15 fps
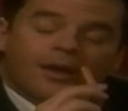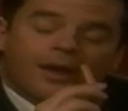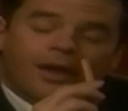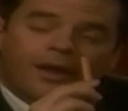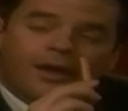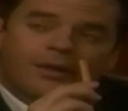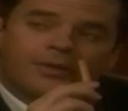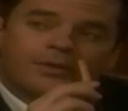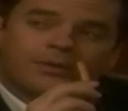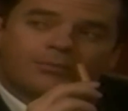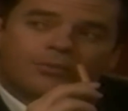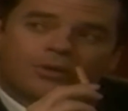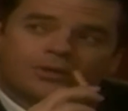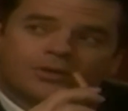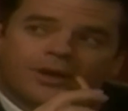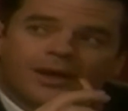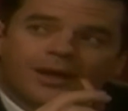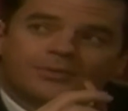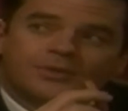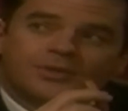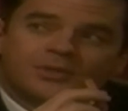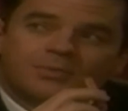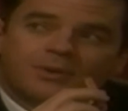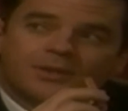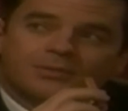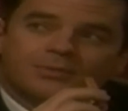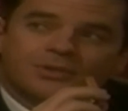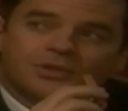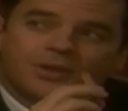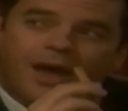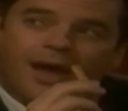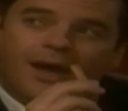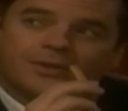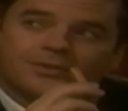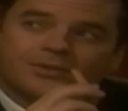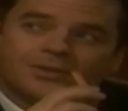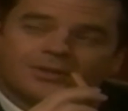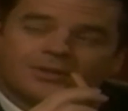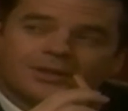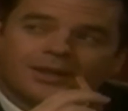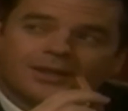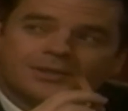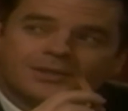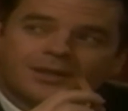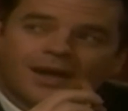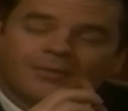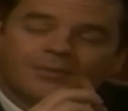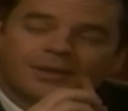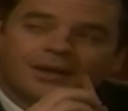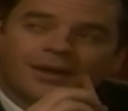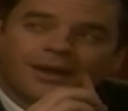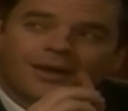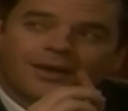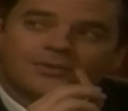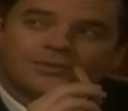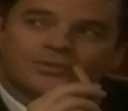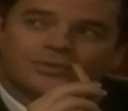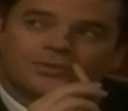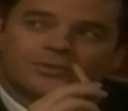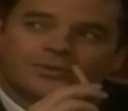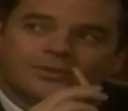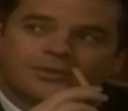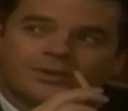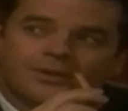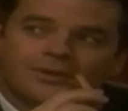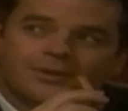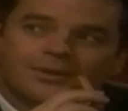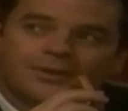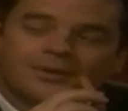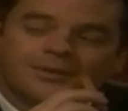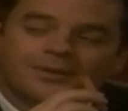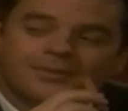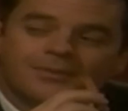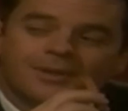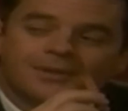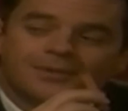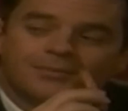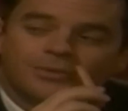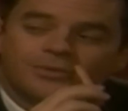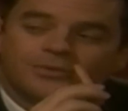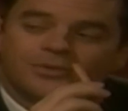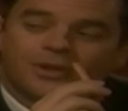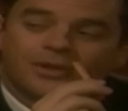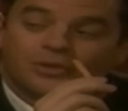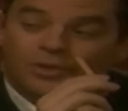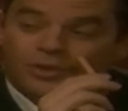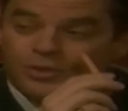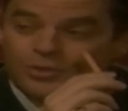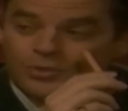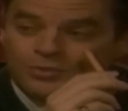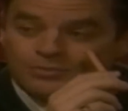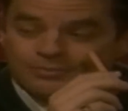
And the more time she spends with Jax, the less time he has to make the moves on you,